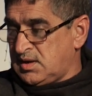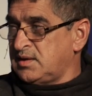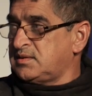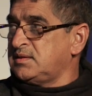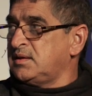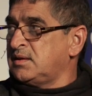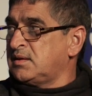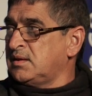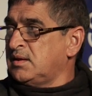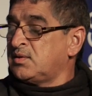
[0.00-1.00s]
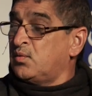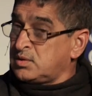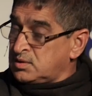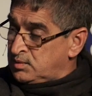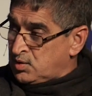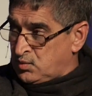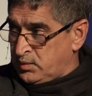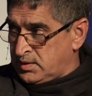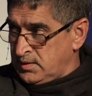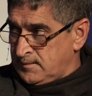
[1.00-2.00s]
I think the audit will go
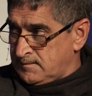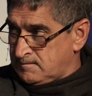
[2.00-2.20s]
quicker.